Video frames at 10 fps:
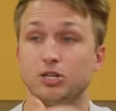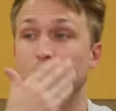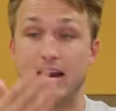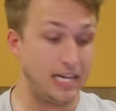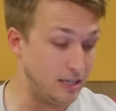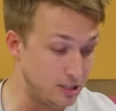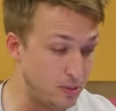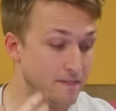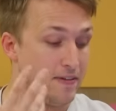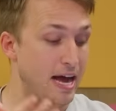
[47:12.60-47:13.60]
it to Reddit and this
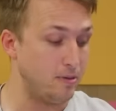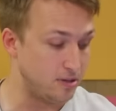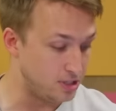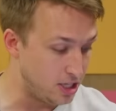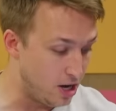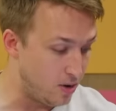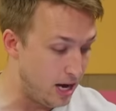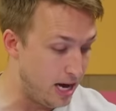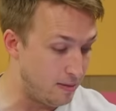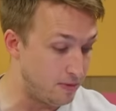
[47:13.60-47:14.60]
went viral. So,
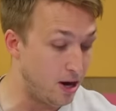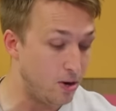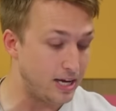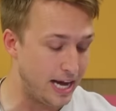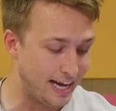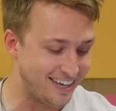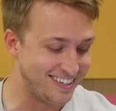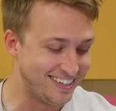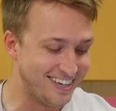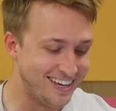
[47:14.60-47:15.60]
okay.
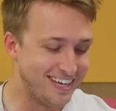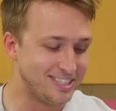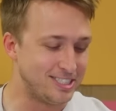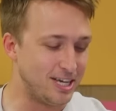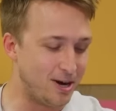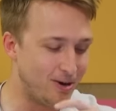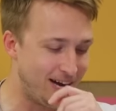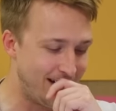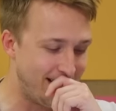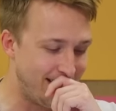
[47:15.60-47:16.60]

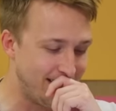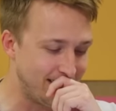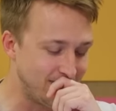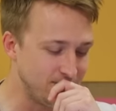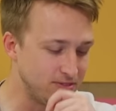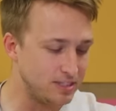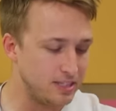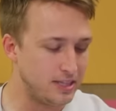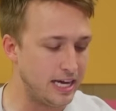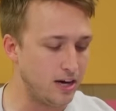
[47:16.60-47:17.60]
So
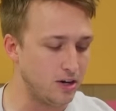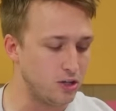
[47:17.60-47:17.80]
their